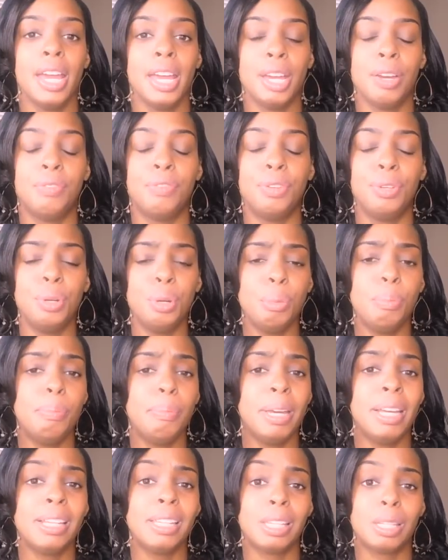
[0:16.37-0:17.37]
If you
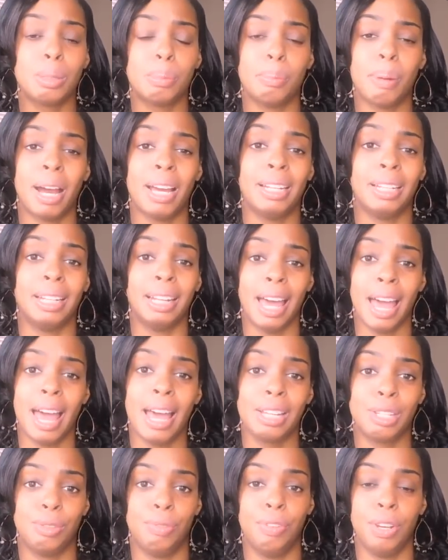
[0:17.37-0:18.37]
missed my
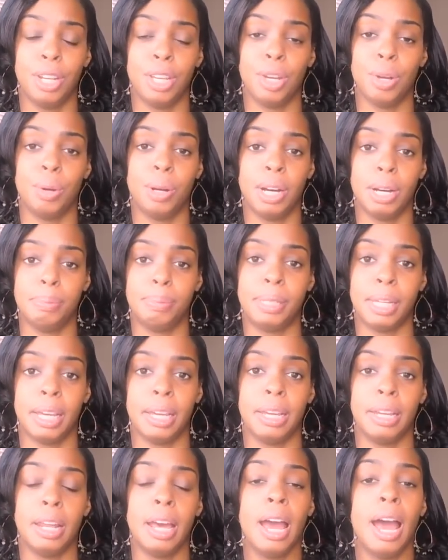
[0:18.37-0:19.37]
last video
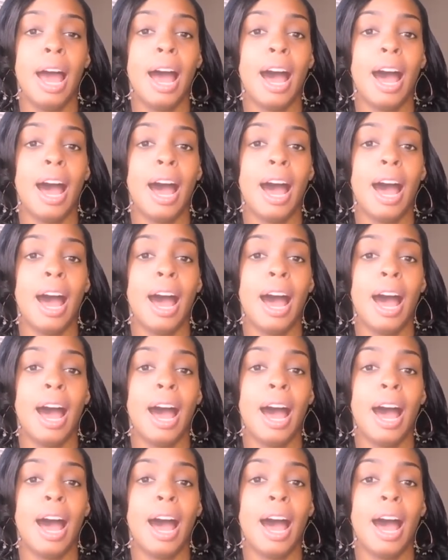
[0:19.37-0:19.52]
update,